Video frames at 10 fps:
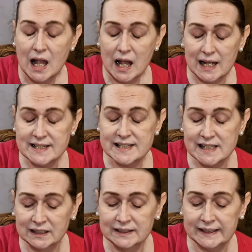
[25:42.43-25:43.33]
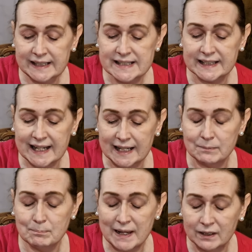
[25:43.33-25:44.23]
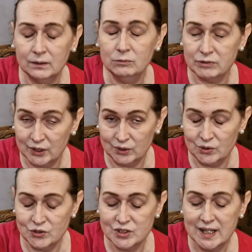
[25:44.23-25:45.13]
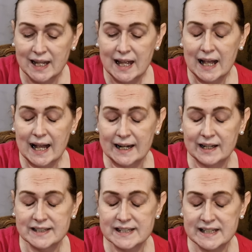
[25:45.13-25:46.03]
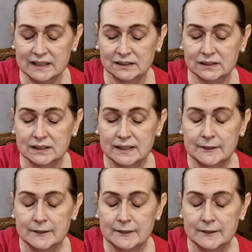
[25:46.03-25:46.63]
I still need to get Bengal Rouge, and I still